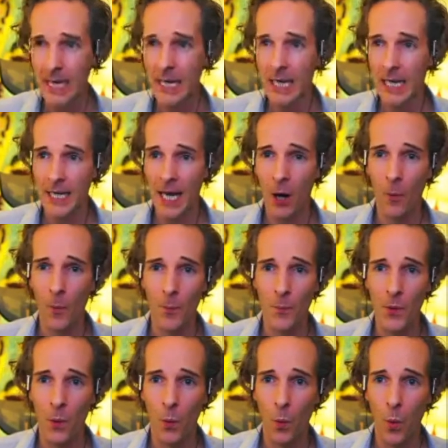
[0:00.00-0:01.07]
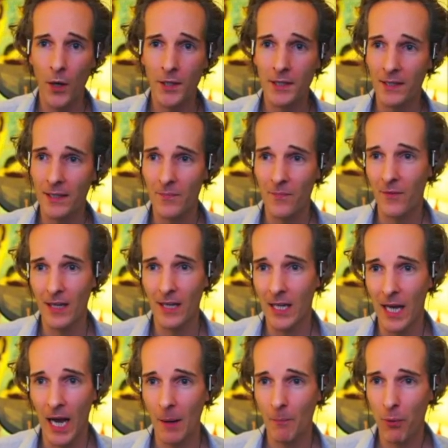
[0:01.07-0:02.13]
Now, what,
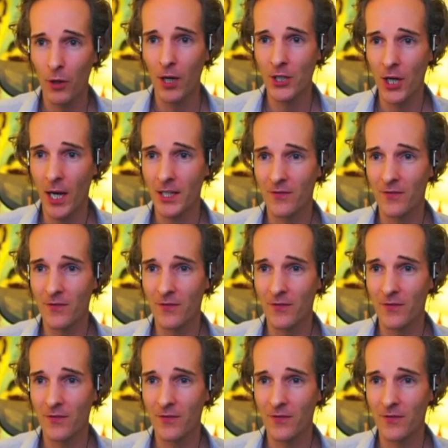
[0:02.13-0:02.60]
I apologize